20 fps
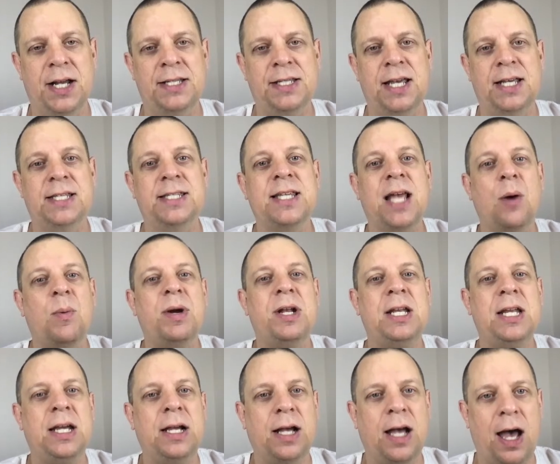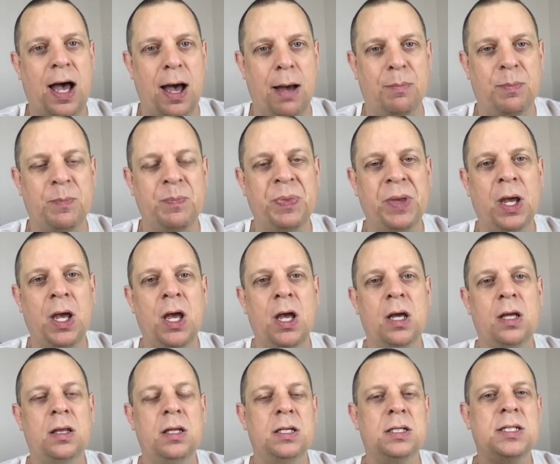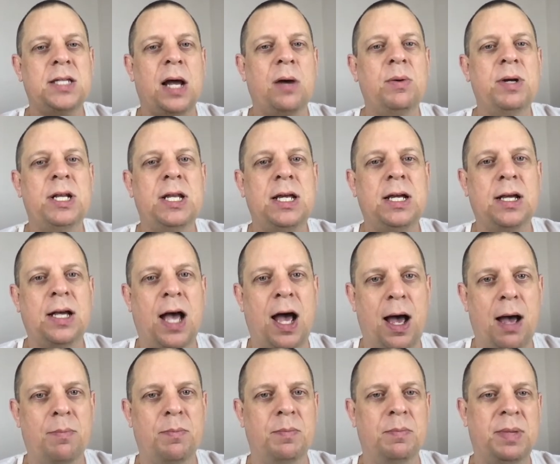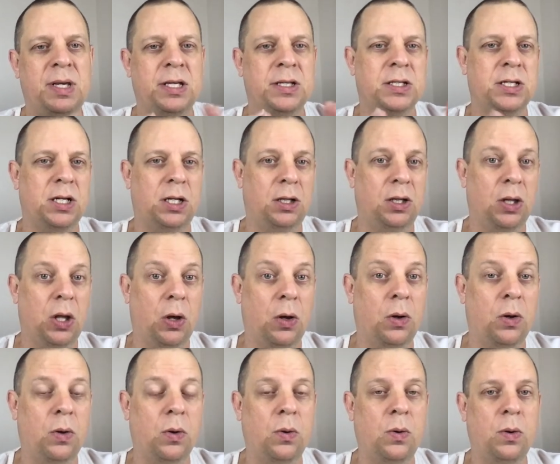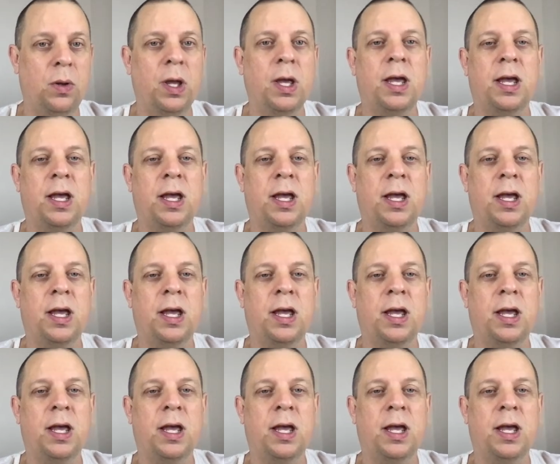I say Sawadee Kap. This Sawadee Kap means hello